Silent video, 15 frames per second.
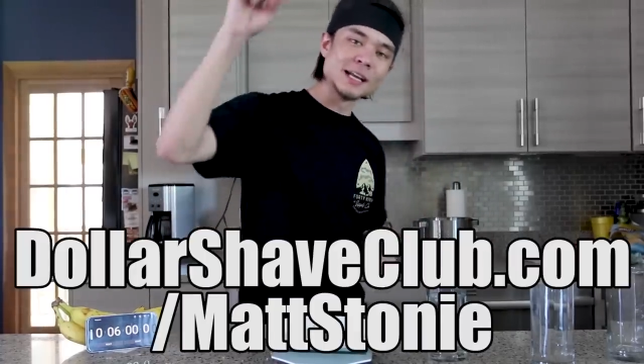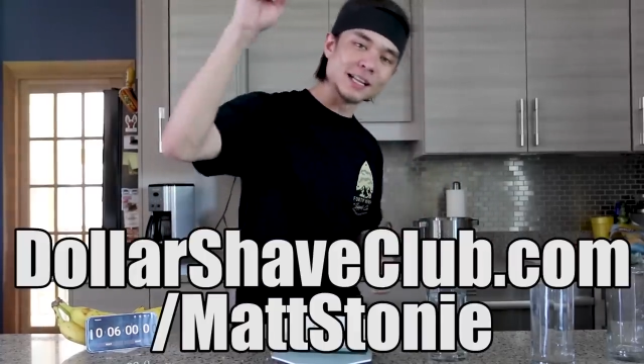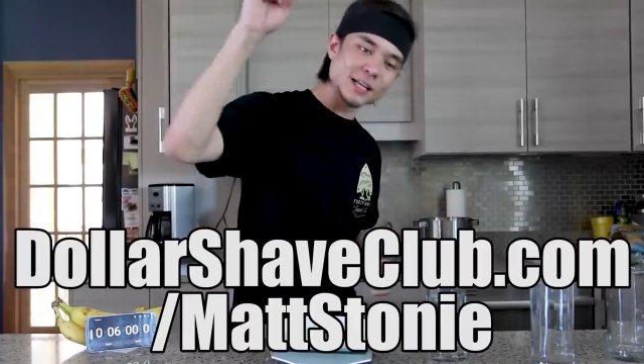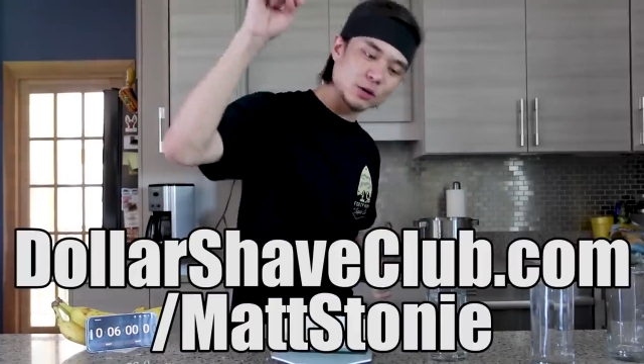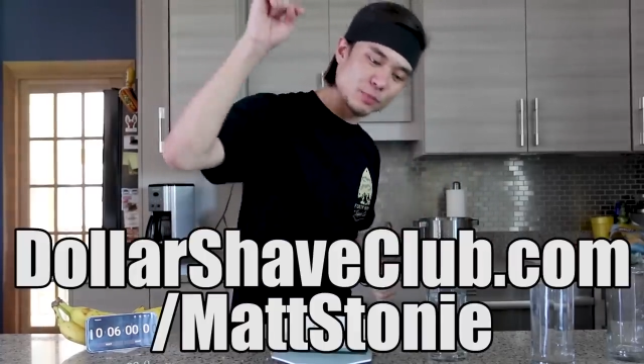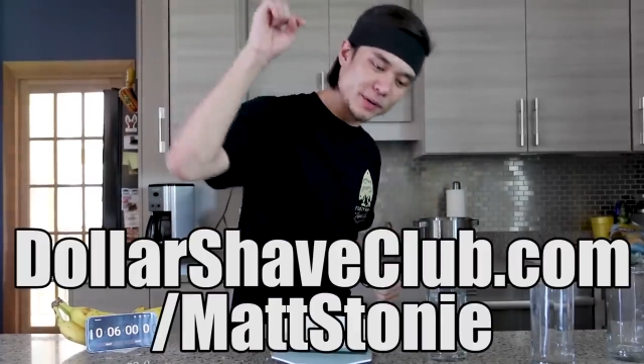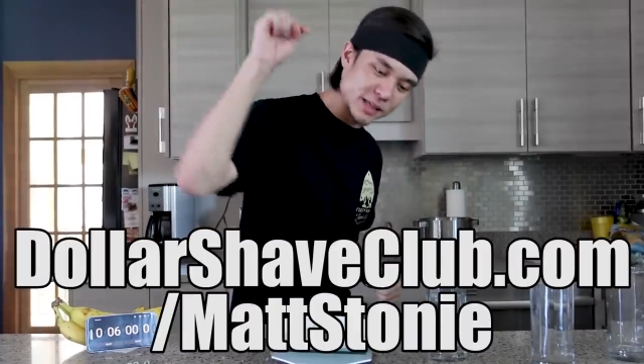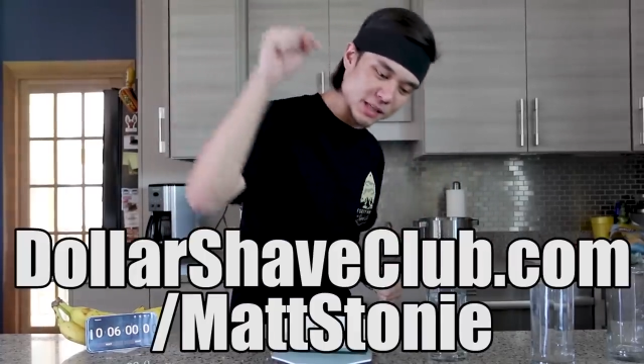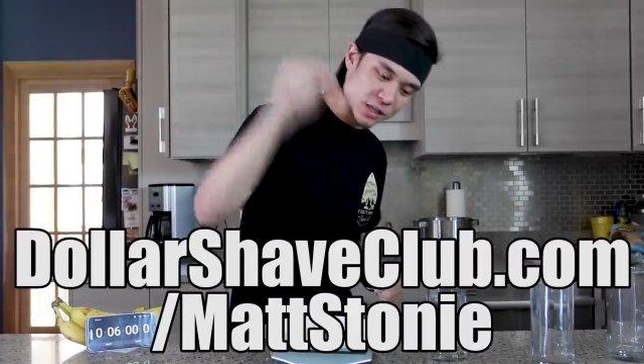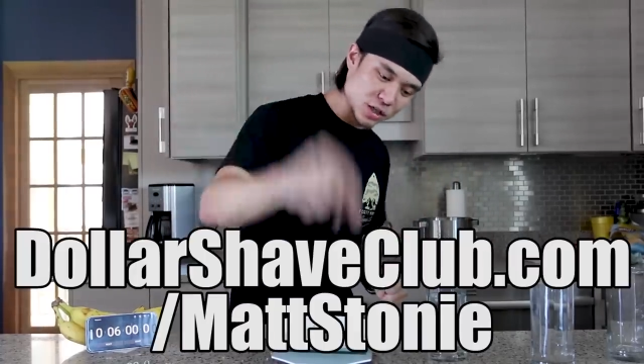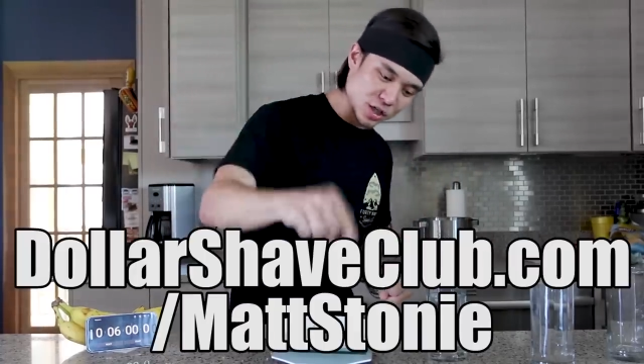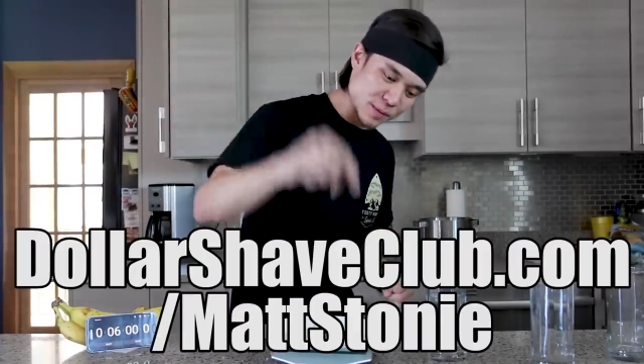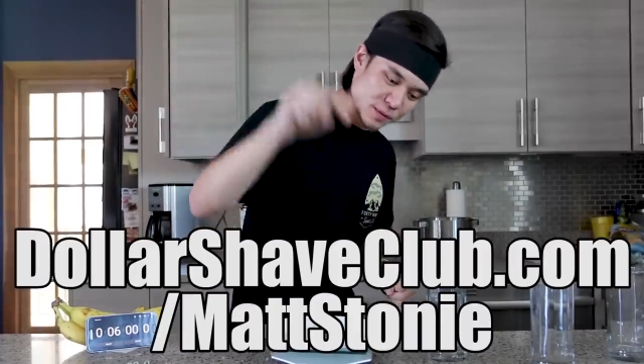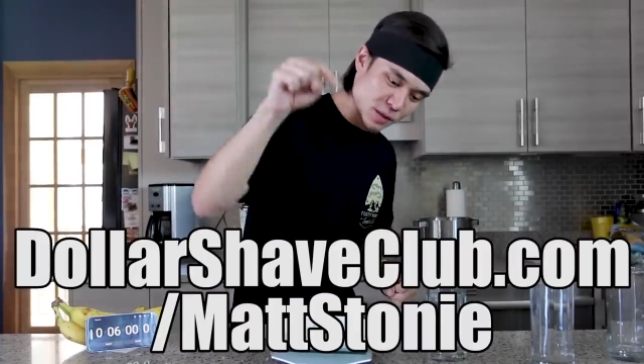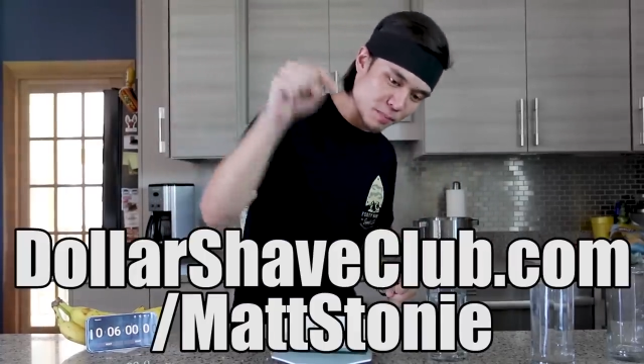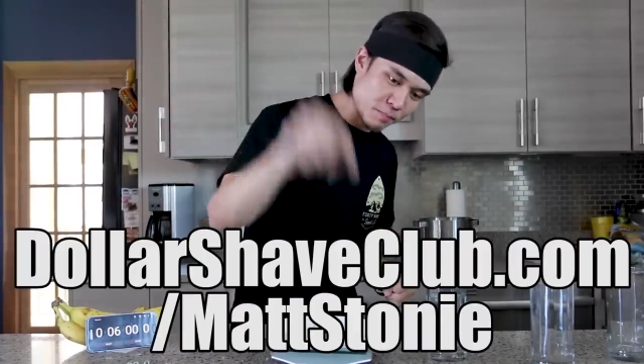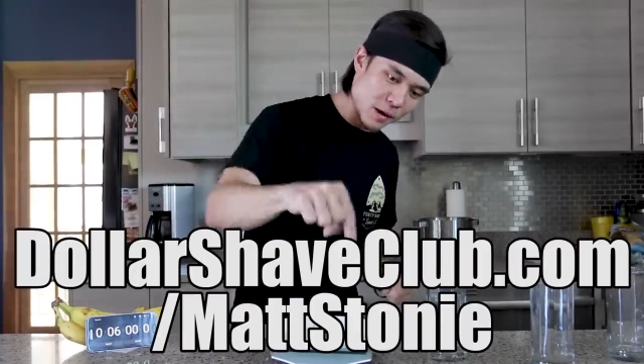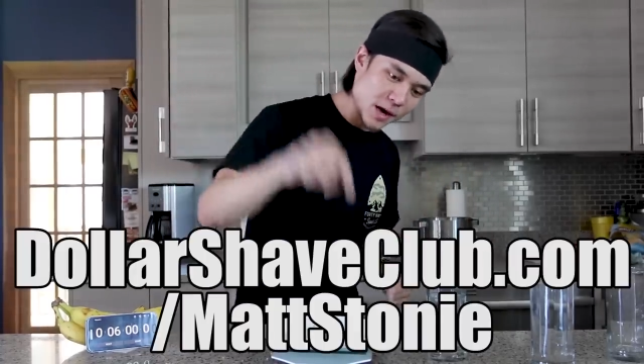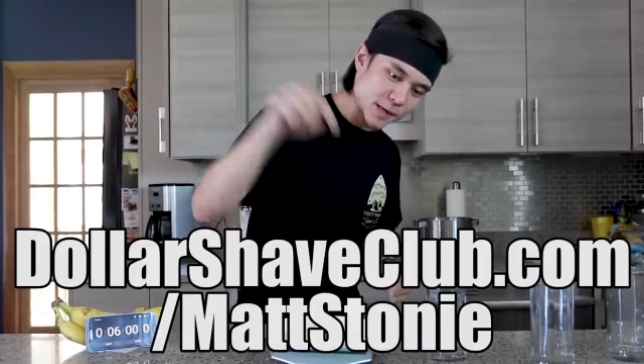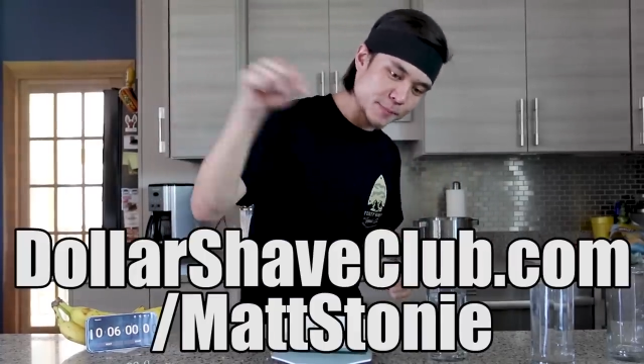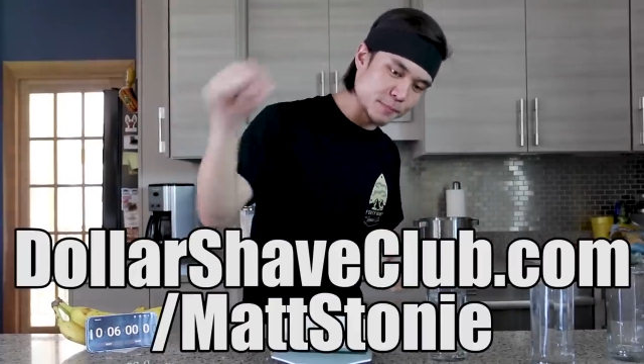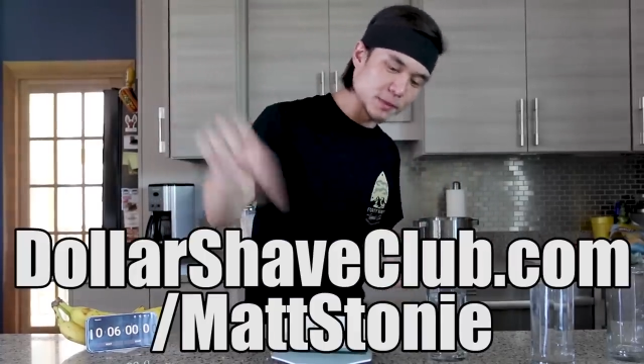Link will be in the description
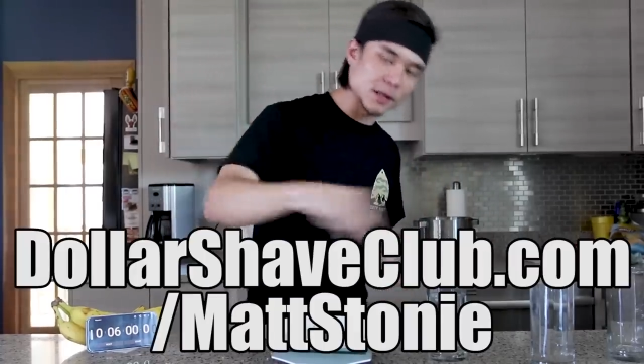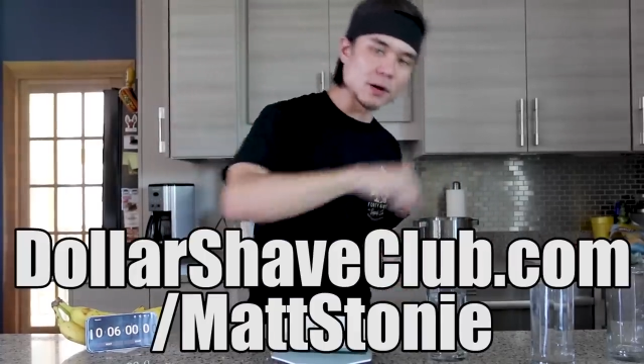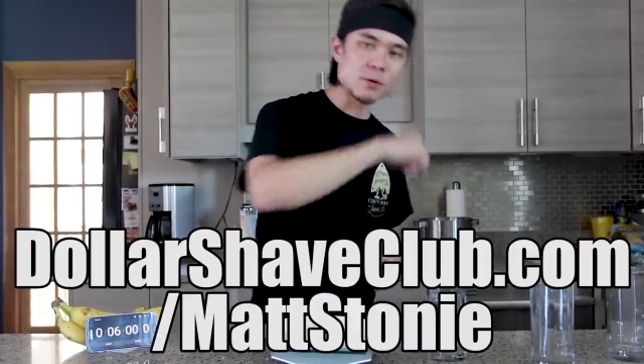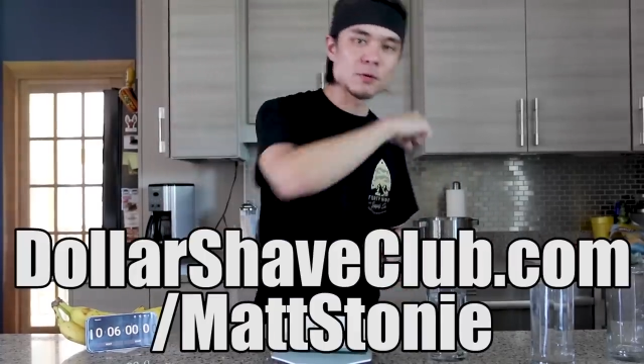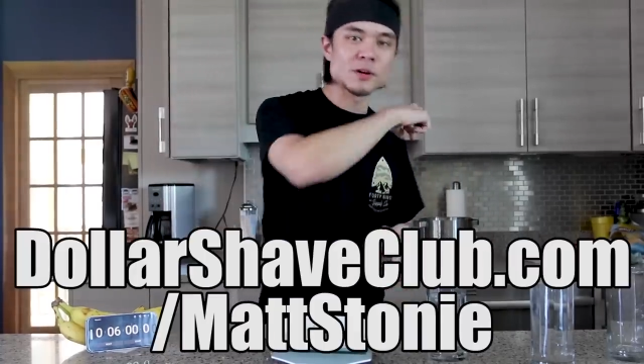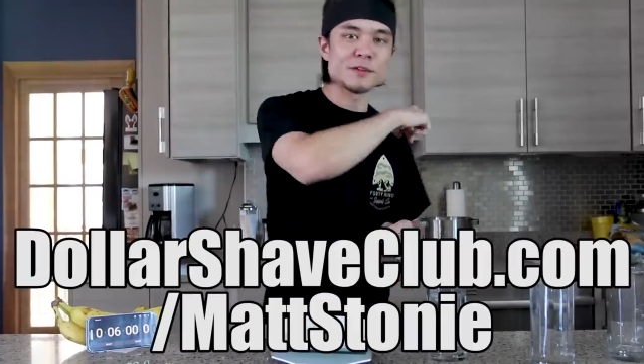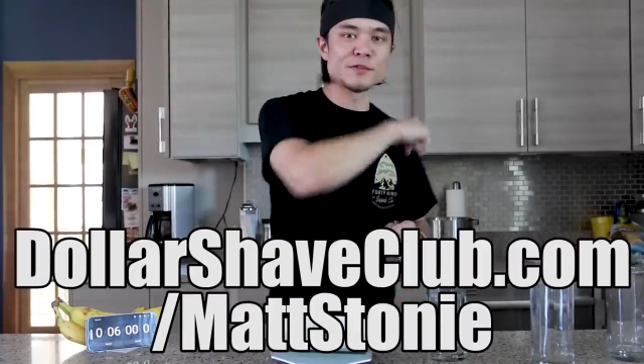box below.